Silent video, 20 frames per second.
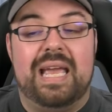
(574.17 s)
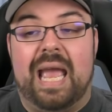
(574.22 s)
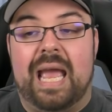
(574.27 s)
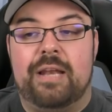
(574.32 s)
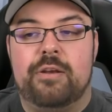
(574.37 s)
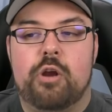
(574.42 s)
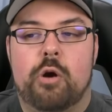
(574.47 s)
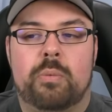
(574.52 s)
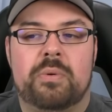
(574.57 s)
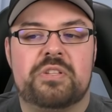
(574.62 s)

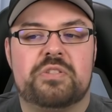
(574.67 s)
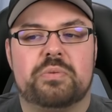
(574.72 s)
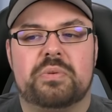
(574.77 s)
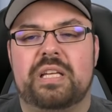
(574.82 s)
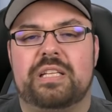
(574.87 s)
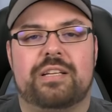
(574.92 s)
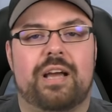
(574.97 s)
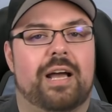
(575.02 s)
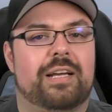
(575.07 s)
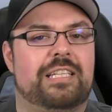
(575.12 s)
And no one's
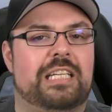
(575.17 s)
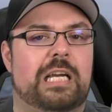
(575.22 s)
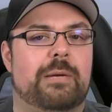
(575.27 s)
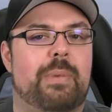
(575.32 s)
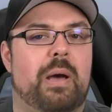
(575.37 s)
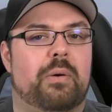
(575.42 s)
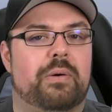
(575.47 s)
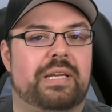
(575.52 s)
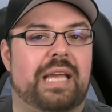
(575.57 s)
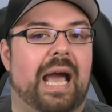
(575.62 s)
really talking
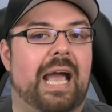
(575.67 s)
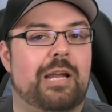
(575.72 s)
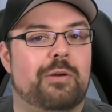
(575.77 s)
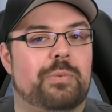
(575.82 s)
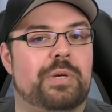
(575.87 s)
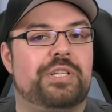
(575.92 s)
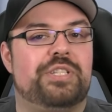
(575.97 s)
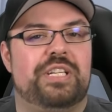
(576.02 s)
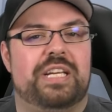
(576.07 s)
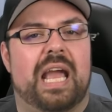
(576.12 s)
about Guy
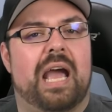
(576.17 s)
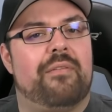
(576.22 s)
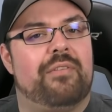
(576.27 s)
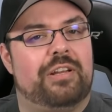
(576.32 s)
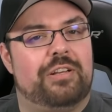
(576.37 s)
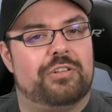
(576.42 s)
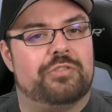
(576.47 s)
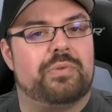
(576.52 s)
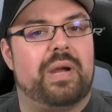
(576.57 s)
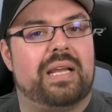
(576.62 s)
Ritchie
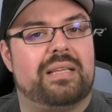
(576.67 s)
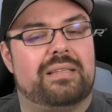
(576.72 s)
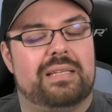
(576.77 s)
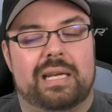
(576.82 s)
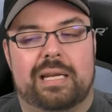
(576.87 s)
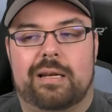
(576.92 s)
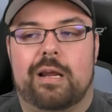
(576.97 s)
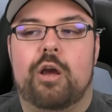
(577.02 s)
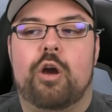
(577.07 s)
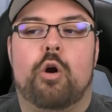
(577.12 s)
having
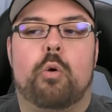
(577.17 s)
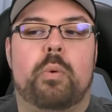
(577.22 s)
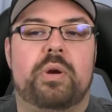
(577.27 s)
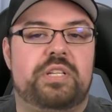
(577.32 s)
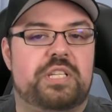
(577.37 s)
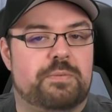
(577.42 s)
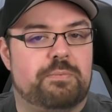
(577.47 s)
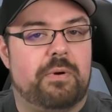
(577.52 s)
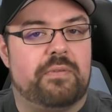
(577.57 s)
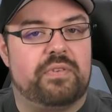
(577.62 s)
directed it,
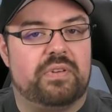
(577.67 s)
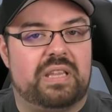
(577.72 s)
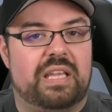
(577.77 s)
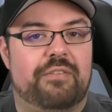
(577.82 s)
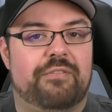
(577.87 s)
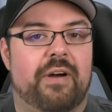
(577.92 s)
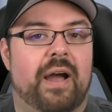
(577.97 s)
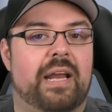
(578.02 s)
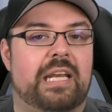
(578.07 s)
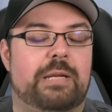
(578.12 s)
which is
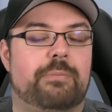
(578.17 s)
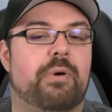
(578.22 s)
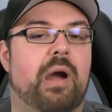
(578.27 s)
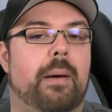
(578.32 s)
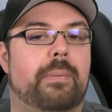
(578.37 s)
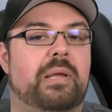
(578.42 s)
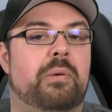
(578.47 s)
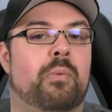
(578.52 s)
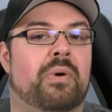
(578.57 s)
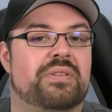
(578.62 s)
perfectly fine. He
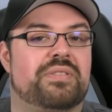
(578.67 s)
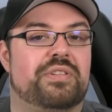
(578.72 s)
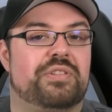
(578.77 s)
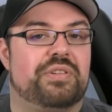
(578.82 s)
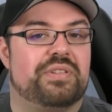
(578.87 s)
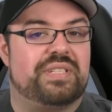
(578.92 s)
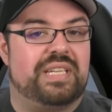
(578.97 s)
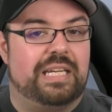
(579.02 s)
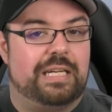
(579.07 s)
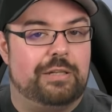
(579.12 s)
probably wants to
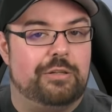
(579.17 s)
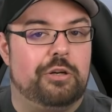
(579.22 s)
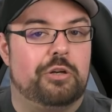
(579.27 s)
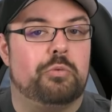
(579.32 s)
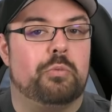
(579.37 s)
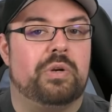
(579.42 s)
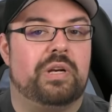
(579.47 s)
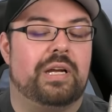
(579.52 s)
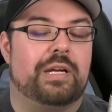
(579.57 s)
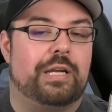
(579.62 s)
just get a
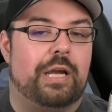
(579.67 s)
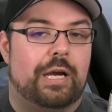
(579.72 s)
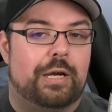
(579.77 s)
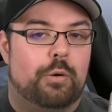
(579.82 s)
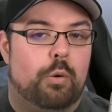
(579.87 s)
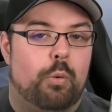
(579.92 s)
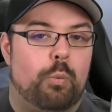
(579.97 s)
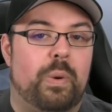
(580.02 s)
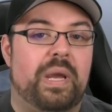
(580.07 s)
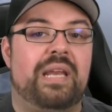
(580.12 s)
good one,
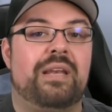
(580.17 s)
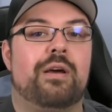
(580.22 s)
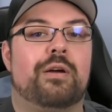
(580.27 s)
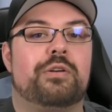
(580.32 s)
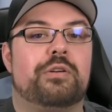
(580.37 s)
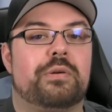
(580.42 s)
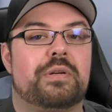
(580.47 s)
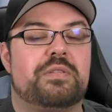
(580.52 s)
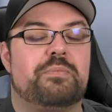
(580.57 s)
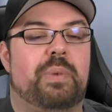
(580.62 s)
a win
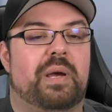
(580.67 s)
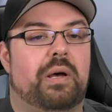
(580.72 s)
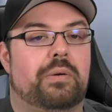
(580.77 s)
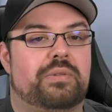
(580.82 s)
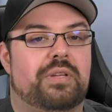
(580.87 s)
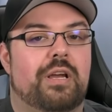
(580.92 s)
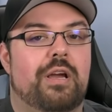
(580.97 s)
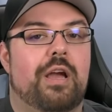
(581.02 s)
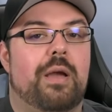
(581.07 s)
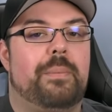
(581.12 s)
under his
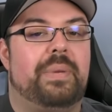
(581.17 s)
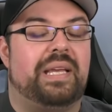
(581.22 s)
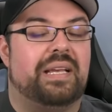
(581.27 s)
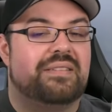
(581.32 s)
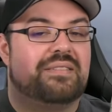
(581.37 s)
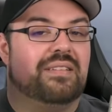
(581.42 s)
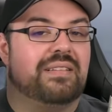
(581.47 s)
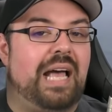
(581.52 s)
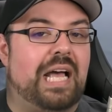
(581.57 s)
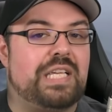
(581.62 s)
belt,
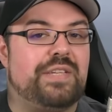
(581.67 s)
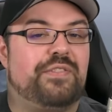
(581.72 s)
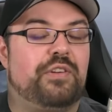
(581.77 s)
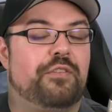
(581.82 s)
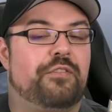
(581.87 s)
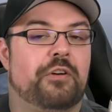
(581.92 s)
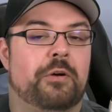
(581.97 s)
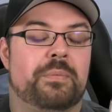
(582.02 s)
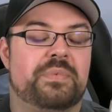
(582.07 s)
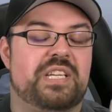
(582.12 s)
because the last
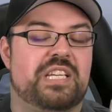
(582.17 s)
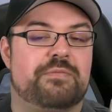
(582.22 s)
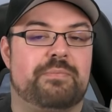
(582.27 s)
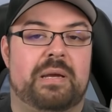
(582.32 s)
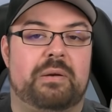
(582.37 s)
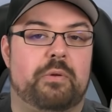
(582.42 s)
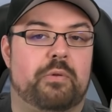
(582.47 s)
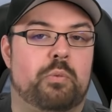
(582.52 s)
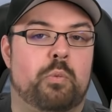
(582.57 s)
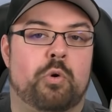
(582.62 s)
few films he's
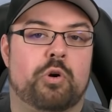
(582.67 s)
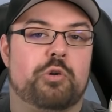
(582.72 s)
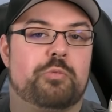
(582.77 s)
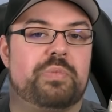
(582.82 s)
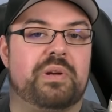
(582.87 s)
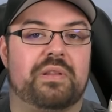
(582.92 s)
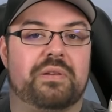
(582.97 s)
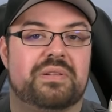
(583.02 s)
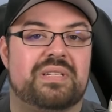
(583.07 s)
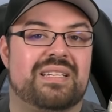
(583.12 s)
made with Warner
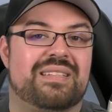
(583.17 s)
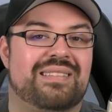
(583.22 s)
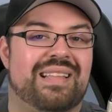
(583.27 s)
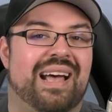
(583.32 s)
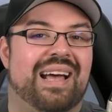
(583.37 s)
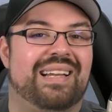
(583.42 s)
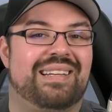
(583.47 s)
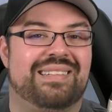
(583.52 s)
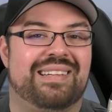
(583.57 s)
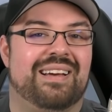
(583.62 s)
Brothers has
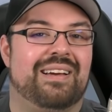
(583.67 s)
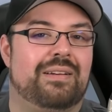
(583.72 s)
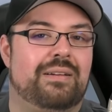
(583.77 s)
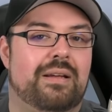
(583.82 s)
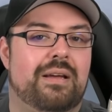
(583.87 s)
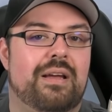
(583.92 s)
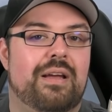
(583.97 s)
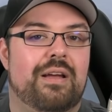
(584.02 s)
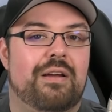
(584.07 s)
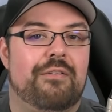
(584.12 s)
not
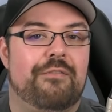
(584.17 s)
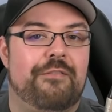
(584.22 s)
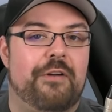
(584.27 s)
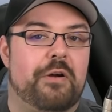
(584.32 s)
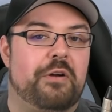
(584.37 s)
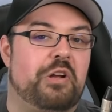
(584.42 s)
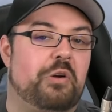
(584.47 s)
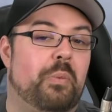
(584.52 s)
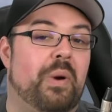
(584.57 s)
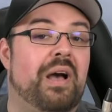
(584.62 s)
done
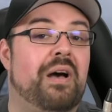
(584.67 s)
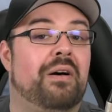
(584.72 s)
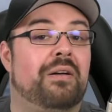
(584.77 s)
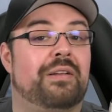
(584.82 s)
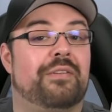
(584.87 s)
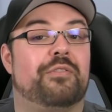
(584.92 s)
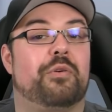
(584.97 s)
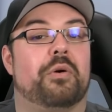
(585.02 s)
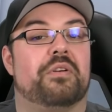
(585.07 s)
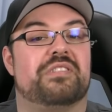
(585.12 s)
very well.
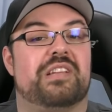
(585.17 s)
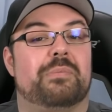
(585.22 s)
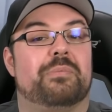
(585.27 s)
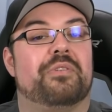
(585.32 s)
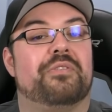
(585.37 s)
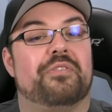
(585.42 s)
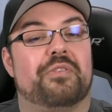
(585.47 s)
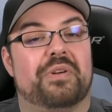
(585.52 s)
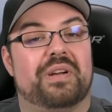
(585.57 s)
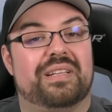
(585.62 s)
And of course,
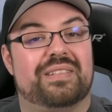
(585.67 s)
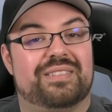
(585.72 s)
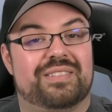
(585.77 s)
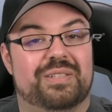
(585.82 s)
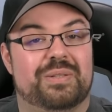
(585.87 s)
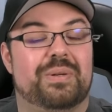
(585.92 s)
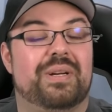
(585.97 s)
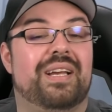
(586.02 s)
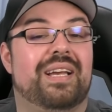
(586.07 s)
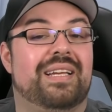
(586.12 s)
I'm referring
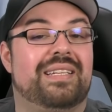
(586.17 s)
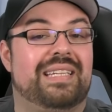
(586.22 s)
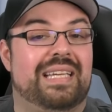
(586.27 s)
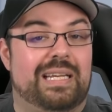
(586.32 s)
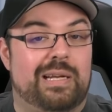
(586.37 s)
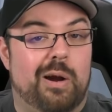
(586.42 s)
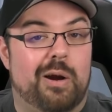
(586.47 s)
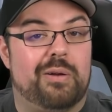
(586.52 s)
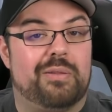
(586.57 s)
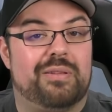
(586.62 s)
to
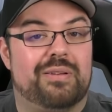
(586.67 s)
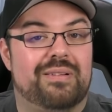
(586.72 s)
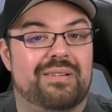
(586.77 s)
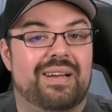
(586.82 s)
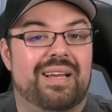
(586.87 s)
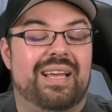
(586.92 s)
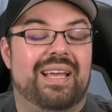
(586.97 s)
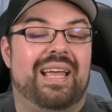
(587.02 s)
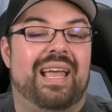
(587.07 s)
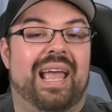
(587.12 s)
King
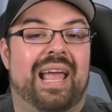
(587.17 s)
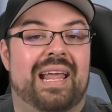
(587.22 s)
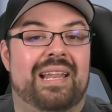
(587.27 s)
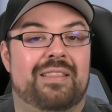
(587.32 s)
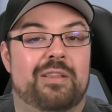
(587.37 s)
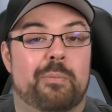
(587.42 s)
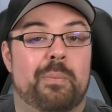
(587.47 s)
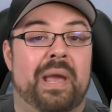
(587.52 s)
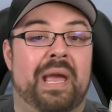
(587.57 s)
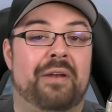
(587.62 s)
Arthur
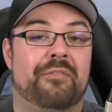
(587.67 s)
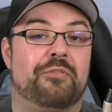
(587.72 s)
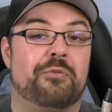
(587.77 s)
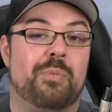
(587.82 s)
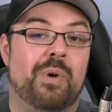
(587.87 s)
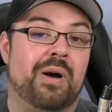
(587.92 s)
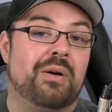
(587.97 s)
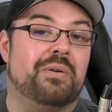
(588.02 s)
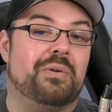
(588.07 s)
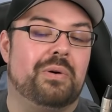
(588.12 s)
and The Man
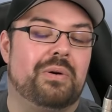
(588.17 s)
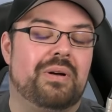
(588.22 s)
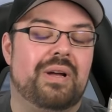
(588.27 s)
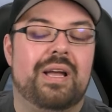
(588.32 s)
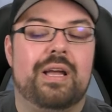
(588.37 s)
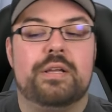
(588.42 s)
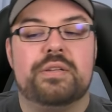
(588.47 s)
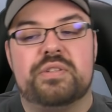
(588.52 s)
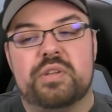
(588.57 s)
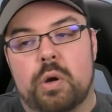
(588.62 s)
from U.N.C.L.E.
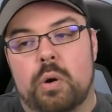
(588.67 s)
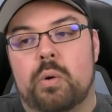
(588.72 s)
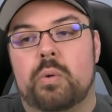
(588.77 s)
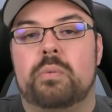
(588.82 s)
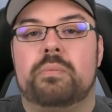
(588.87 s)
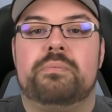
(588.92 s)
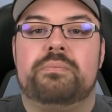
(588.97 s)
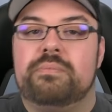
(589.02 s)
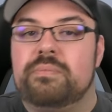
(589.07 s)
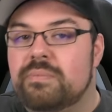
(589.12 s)

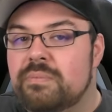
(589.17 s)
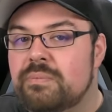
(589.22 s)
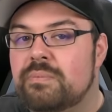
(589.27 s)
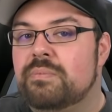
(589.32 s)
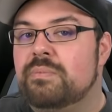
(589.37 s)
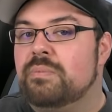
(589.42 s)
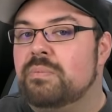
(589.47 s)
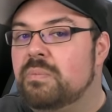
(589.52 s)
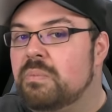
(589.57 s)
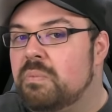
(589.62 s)
So,
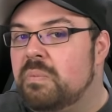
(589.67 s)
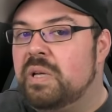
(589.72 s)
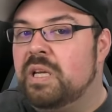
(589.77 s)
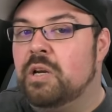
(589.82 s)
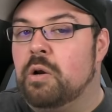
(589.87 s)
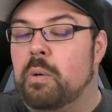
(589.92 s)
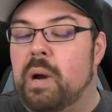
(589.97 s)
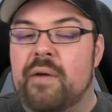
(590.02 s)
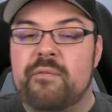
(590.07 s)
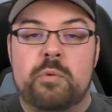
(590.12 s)

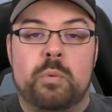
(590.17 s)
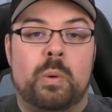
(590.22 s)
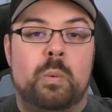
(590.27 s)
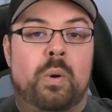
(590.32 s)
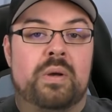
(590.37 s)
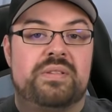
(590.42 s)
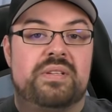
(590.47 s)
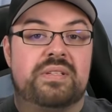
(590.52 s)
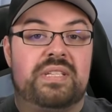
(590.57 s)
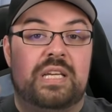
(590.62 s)
you know,
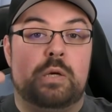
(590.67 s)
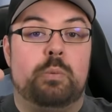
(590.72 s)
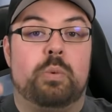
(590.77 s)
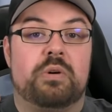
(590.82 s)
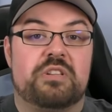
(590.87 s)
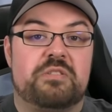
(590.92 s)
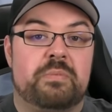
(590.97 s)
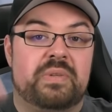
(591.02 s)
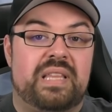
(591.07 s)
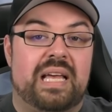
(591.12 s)
everyone wants to see
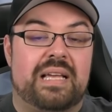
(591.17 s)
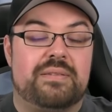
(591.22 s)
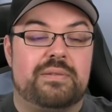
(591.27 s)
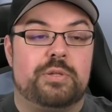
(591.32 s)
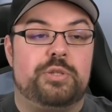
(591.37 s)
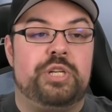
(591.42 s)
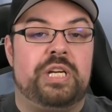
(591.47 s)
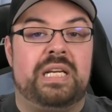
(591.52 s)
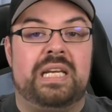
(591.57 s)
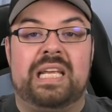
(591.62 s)
Will Smith as
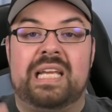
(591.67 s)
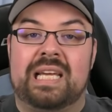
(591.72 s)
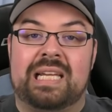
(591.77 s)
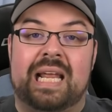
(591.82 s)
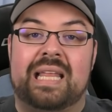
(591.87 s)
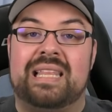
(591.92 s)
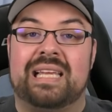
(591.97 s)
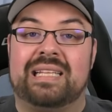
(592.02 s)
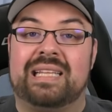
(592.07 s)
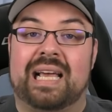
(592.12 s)
the genie,
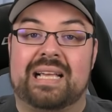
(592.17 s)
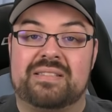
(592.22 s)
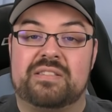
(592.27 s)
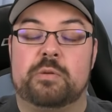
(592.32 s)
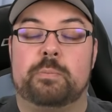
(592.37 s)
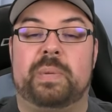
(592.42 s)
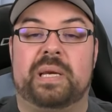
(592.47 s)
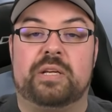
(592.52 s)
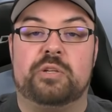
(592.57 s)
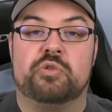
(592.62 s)
and I think that's
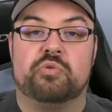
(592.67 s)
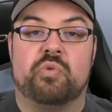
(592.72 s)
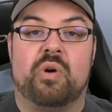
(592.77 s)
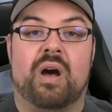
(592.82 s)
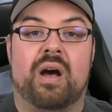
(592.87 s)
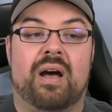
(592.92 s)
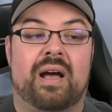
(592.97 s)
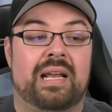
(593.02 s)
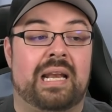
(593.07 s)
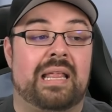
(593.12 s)
the big draw.